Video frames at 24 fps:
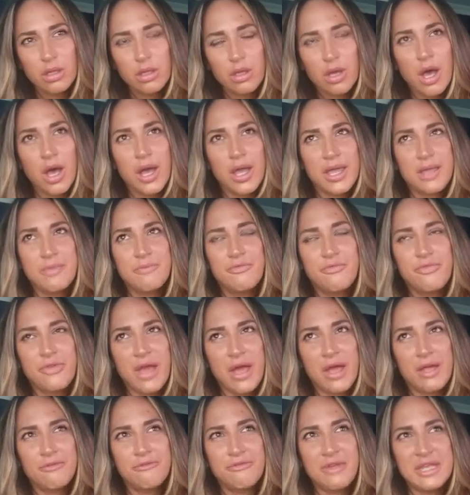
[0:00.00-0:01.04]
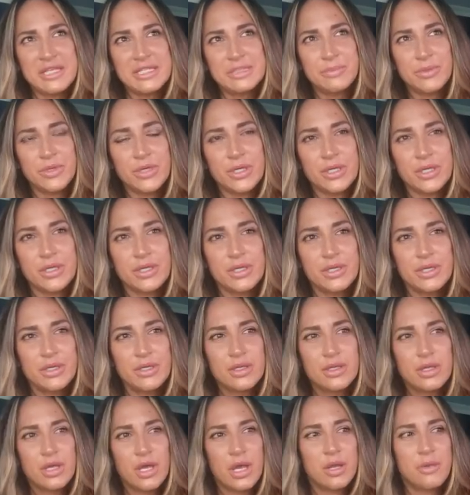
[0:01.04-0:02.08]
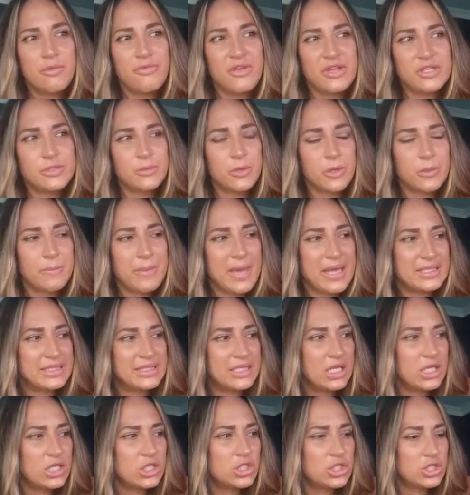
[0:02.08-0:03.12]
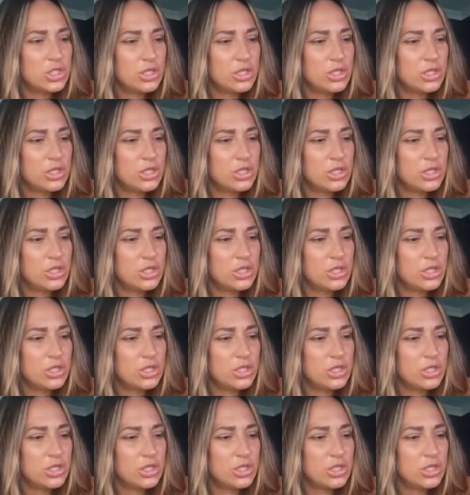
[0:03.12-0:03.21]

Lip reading: On Facebook? Yeah. On a Facebook message?